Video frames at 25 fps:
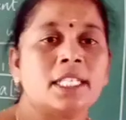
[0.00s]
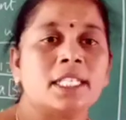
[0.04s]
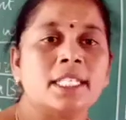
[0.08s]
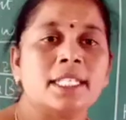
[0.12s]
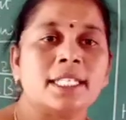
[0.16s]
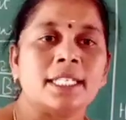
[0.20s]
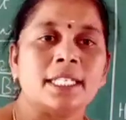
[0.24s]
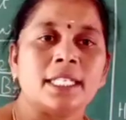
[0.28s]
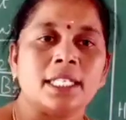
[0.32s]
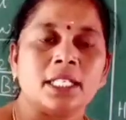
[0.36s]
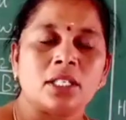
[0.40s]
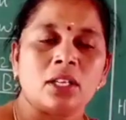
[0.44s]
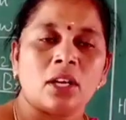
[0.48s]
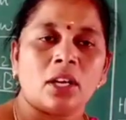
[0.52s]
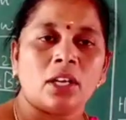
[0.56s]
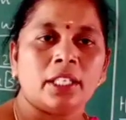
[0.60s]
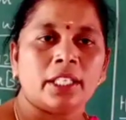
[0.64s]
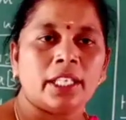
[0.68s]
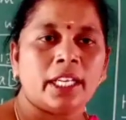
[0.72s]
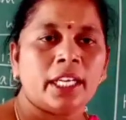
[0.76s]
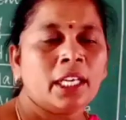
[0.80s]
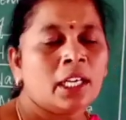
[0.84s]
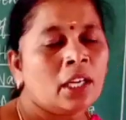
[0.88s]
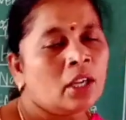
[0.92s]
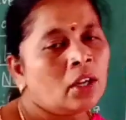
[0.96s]
It is dissolved
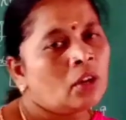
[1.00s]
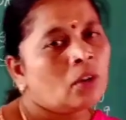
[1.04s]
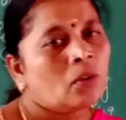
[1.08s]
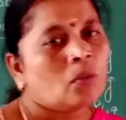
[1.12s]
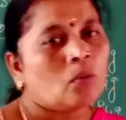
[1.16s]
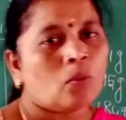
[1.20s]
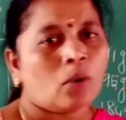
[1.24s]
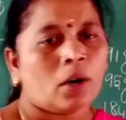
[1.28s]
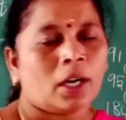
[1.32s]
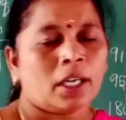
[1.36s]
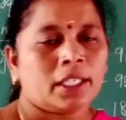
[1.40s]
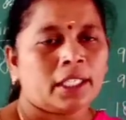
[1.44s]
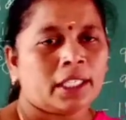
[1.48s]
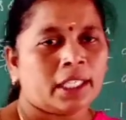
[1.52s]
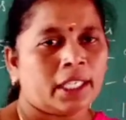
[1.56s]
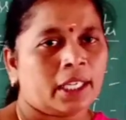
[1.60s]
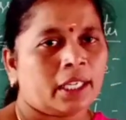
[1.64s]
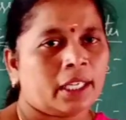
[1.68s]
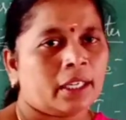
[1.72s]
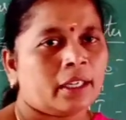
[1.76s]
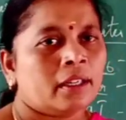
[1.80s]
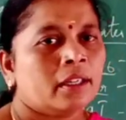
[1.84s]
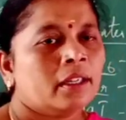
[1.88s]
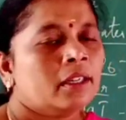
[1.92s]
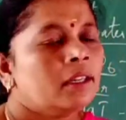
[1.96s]
in water.
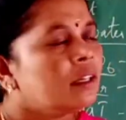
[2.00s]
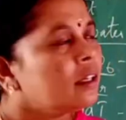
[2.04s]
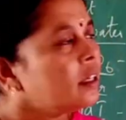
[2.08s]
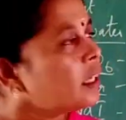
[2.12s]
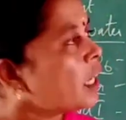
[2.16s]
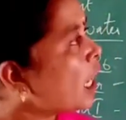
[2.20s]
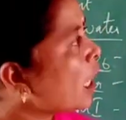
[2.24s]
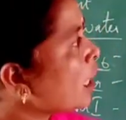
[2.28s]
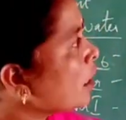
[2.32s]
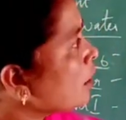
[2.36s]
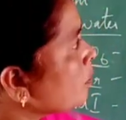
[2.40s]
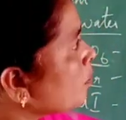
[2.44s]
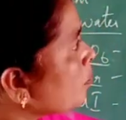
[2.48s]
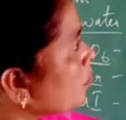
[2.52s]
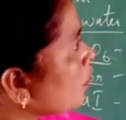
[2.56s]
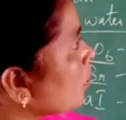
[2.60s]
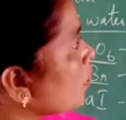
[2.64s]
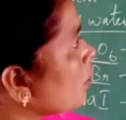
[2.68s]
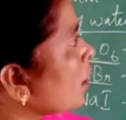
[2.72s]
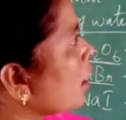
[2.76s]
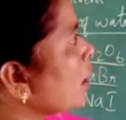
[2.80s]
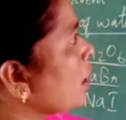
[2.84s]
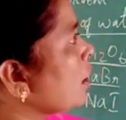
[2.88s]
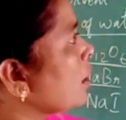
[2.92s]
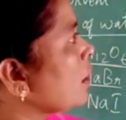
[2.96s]

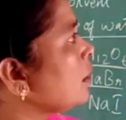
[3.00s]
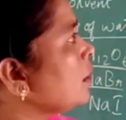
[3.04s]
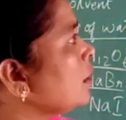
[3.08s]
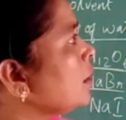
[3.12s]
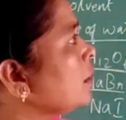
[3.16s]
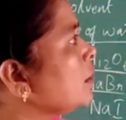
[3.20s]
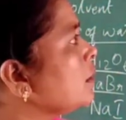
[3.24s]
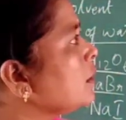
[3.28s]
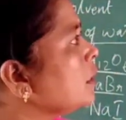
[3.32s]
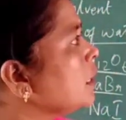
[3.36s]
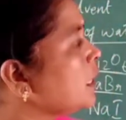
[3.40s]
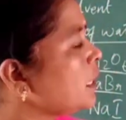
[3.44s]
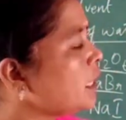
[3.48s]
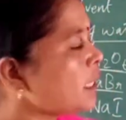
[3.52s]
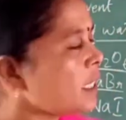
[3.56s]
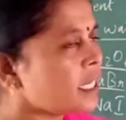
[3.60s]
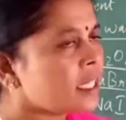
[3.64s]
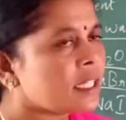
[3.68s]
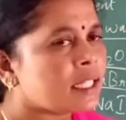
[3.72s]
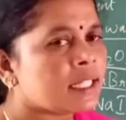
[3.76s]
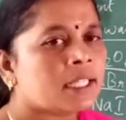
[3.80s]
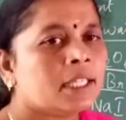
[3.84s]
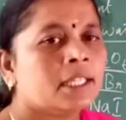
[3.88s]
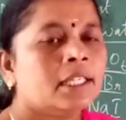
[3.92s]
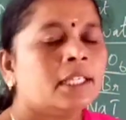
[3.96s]
Non-polar, that is
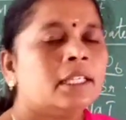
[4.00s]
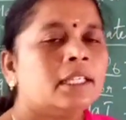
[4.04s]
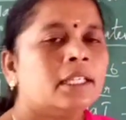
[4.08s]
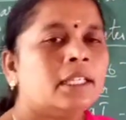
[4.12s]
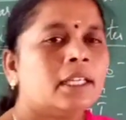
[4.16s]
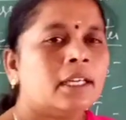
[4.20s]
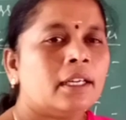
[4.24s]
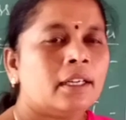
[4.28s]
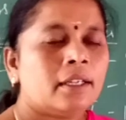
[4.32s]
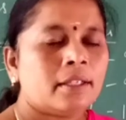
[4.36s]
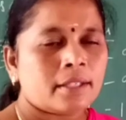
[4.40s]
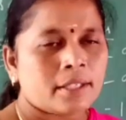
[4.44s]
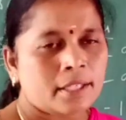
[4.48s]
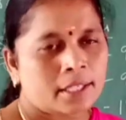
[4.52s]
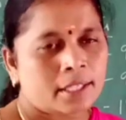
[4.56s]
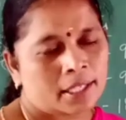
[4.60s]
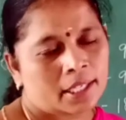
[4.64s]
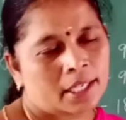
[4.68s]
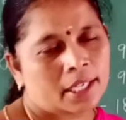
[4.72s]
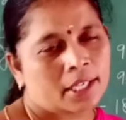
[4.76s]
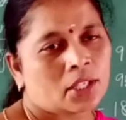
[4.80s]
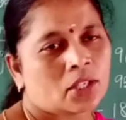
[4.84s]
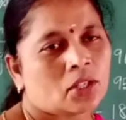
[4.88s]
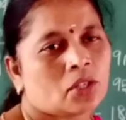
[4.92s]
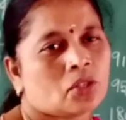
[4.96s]

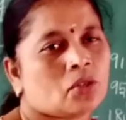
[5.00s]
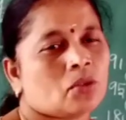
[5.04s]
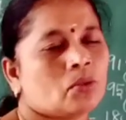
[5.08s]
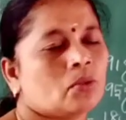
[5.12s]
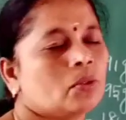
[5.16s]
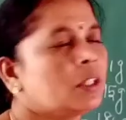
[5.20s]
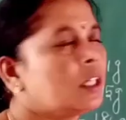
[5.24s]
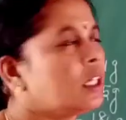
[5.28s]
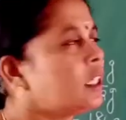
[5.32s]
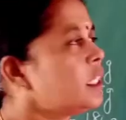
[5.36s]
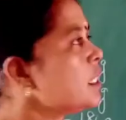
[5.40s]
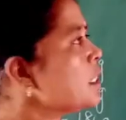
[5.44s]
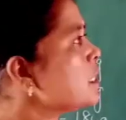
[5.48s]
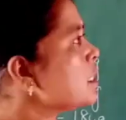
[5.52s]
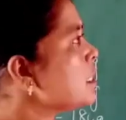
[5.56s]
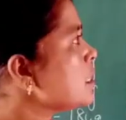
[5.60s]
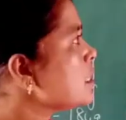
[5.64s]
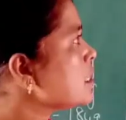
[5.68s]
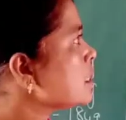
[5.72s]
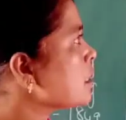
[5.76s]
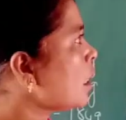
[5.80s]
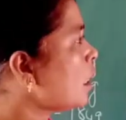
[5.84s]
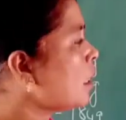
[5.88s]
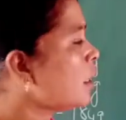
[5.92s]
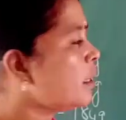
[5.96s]
CS2, that is
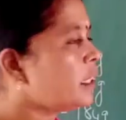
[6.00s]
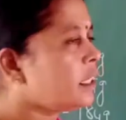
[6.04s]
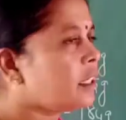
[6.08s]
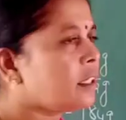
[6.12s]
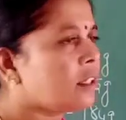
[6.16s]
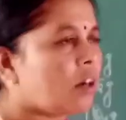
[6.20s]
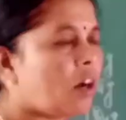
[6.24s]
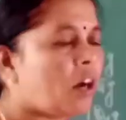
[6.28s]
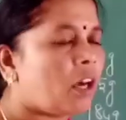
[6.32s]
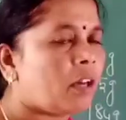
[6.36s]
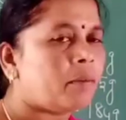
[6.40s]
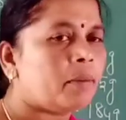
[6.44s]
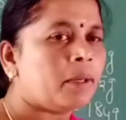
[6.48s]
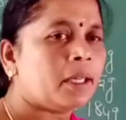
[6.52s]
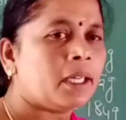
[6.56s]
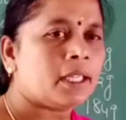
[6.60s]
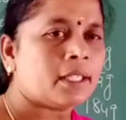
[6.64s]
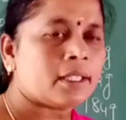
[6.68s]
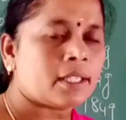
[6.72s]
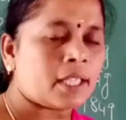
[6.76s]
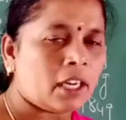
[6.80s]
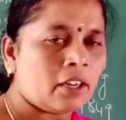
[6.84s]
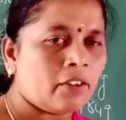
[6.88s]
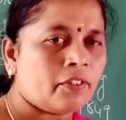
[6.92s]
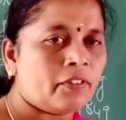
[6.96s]
dissolved in carbon
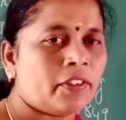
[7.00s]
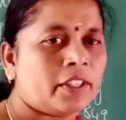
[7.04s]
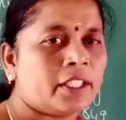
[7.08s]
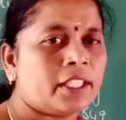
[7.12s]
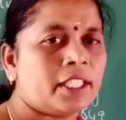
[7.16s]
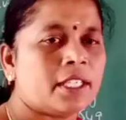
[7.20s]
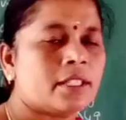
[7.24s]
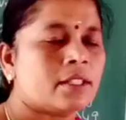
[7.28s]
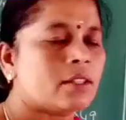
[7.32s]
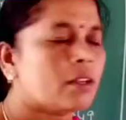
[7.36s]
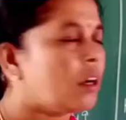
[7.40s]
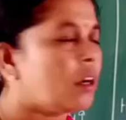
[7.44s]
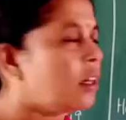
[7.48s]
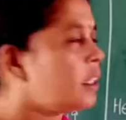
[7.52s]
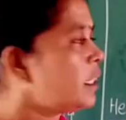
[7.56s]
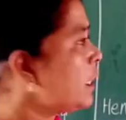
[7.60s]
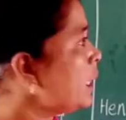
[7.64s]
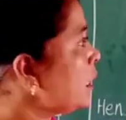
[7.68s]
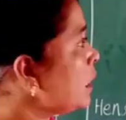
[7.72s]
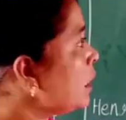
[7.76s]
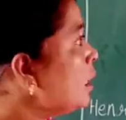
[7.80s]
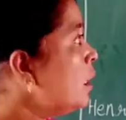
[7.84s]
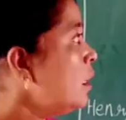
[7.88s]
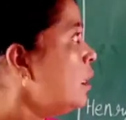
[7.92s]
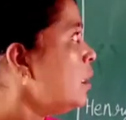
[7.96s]
sulfur, dissolved in
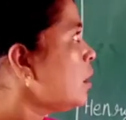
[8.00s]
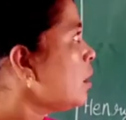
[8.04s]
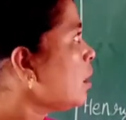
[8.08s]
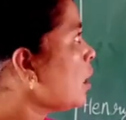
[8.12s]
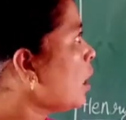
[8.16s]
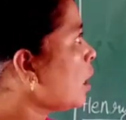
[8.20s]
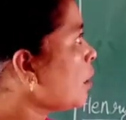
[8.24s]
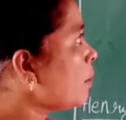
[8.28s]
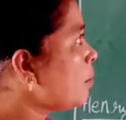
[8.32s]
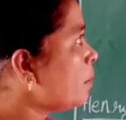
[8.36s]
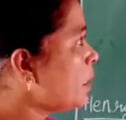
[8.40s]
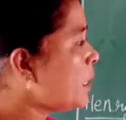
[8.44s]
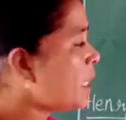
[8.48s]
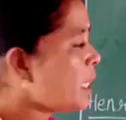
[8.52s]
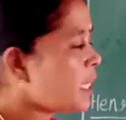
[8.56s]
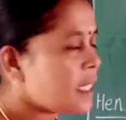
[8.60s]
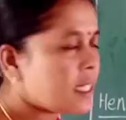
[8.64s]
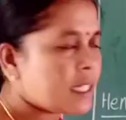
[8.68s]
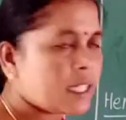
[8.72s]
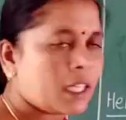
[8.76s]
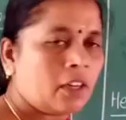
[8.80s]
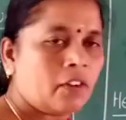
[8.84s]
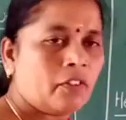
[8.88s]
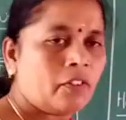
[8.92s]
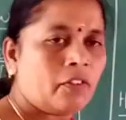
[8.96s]
carbon
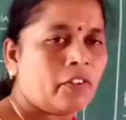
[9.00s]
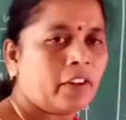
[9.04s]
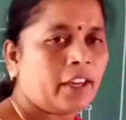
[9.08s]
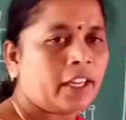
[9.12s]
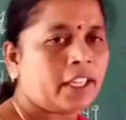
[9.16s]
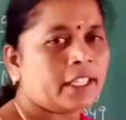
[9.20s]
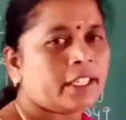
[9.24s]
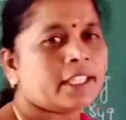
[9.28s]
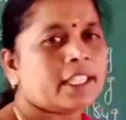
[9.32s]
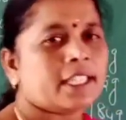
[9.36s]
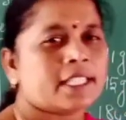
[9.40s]
disulfide.